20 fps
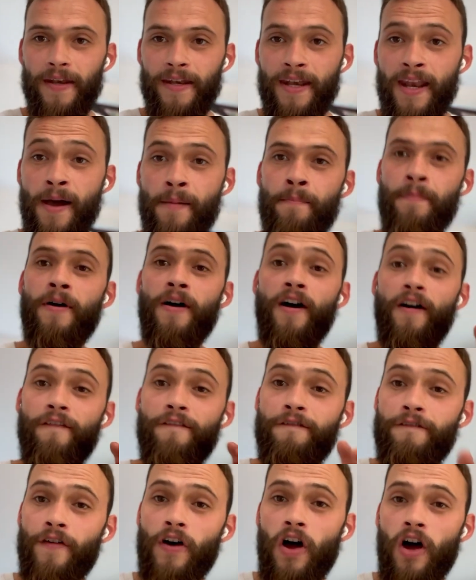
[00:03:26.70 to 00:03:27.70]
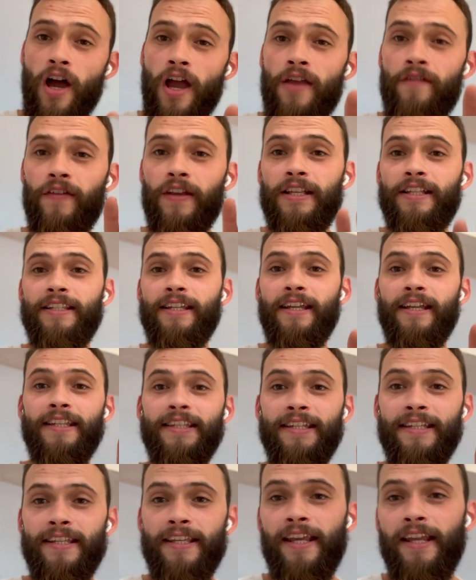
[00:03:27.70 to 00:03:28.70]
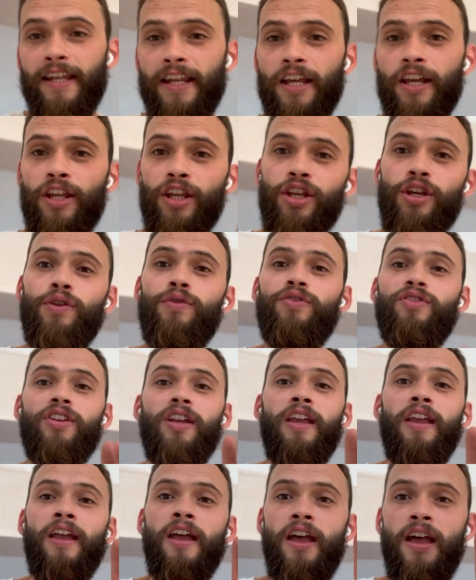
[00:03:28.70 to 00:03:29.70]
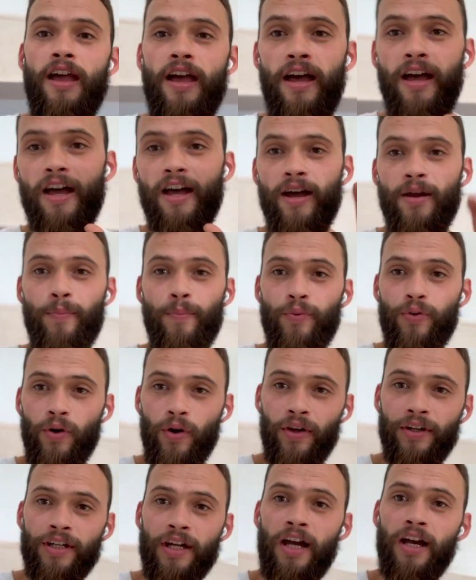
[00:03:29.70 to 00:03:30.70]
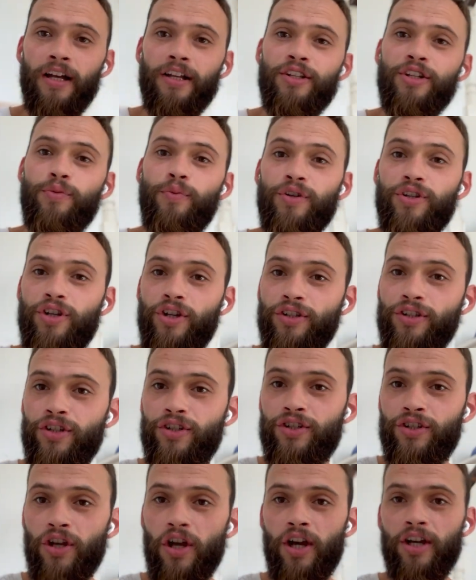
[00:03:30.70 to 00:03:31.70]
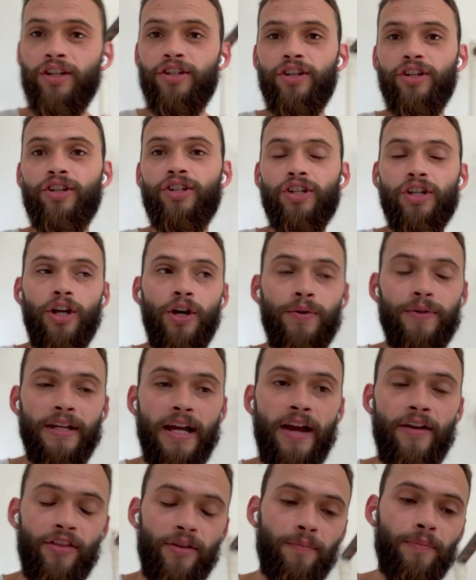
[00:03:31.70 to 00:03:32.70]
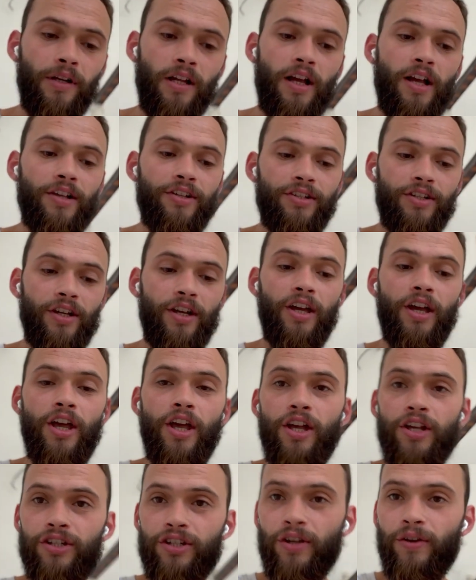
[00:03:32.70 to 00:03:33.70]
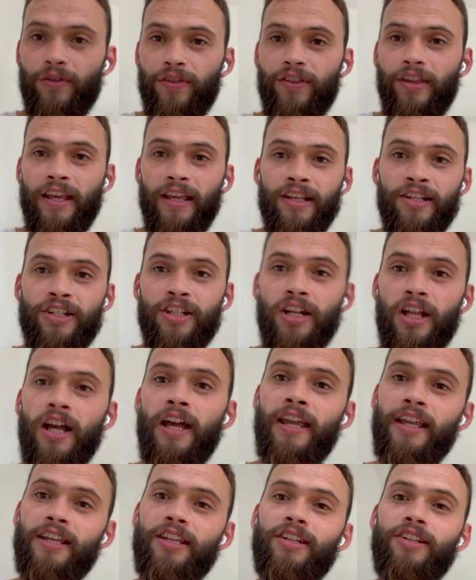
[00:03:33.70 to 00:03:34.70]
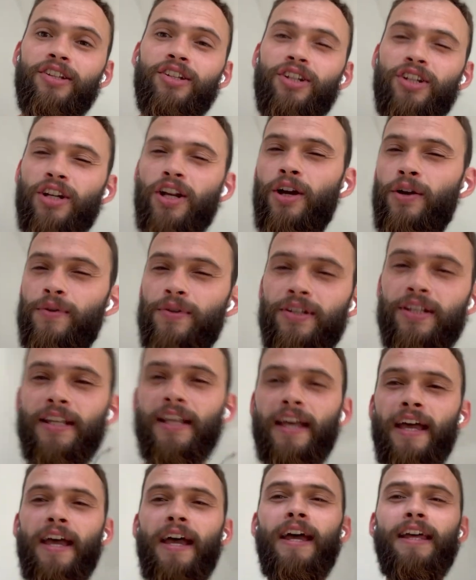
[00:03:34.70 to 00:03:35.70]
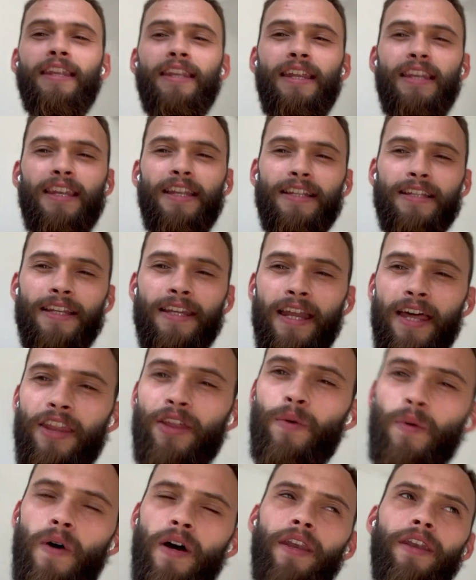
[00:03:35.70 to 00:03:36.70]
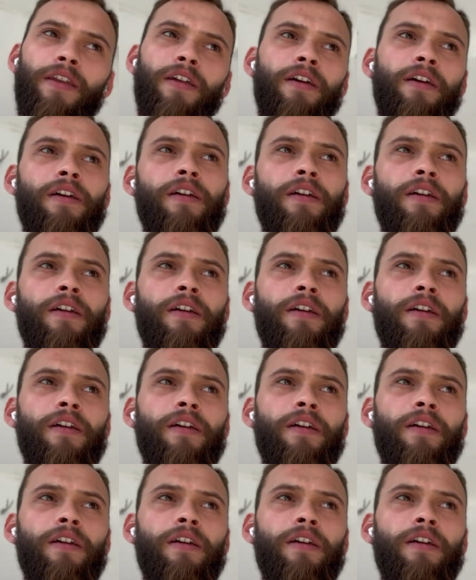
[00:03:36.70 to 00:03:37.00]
number five is to consider using products which are designed to slow down the plaster. So things like Slow Set, and then there's another one